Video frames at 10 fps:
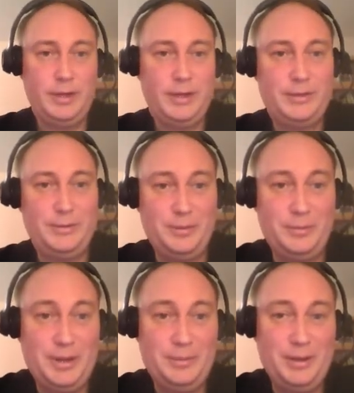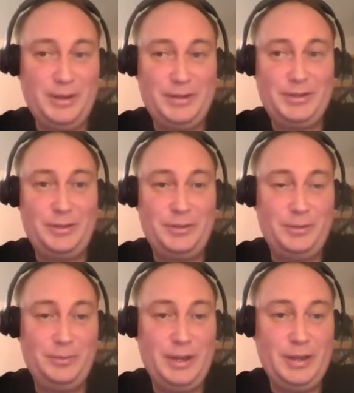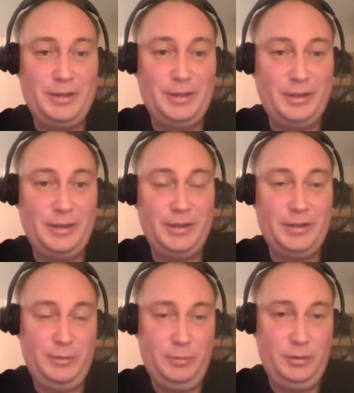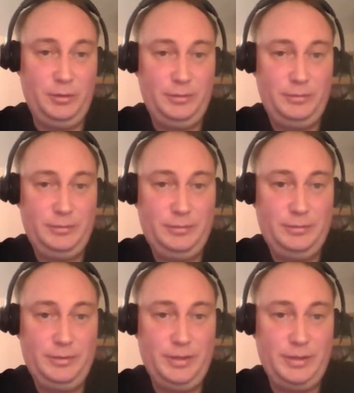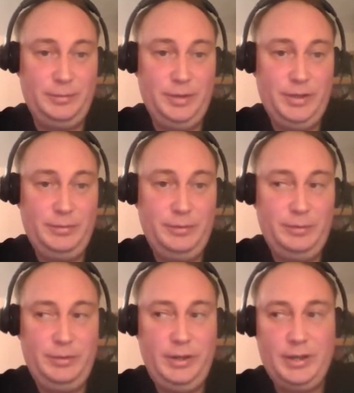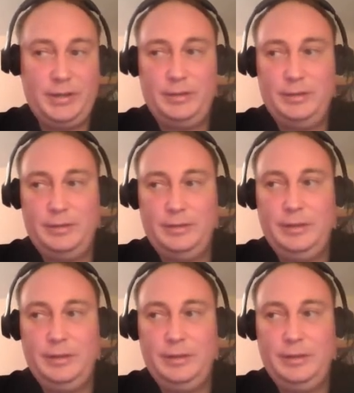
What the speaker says: as you remember, is to make the container smaller. Is it possible? Yes.